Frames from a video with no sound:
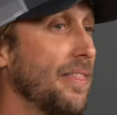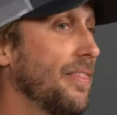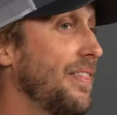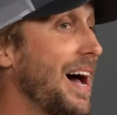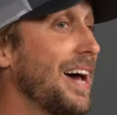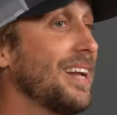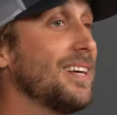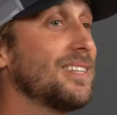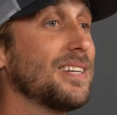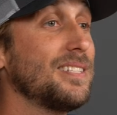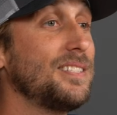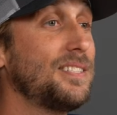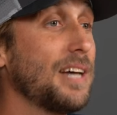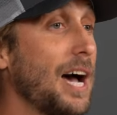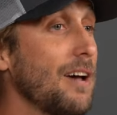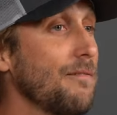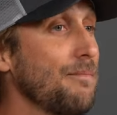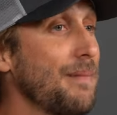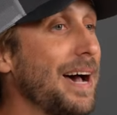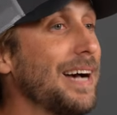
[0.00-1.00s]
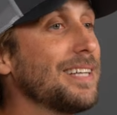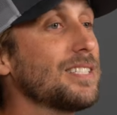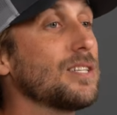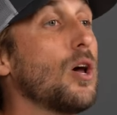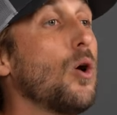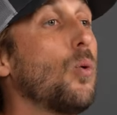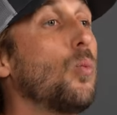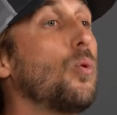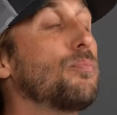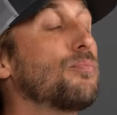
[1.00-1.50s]
And that is a dive mask
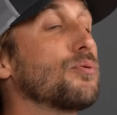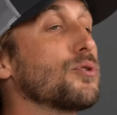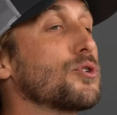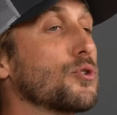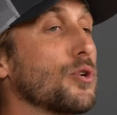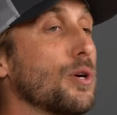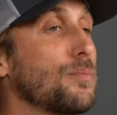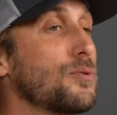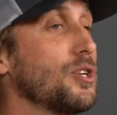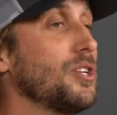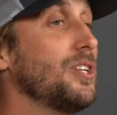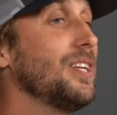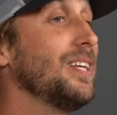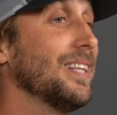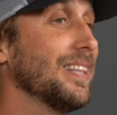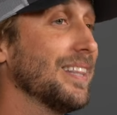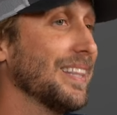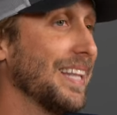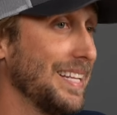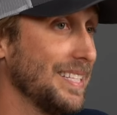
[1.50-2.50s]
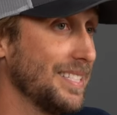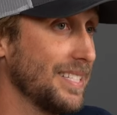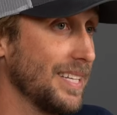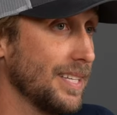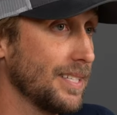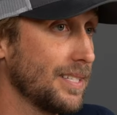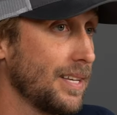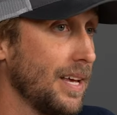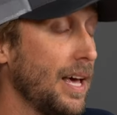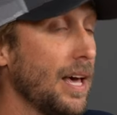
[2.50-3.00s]
with prescription
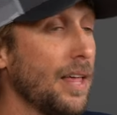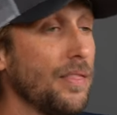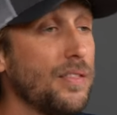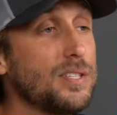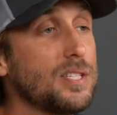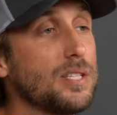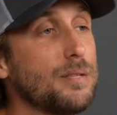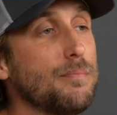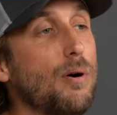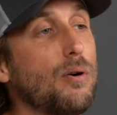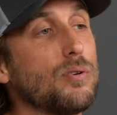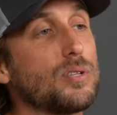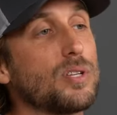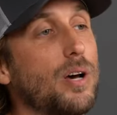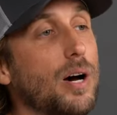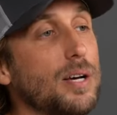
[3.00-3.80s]
lenses. This is the most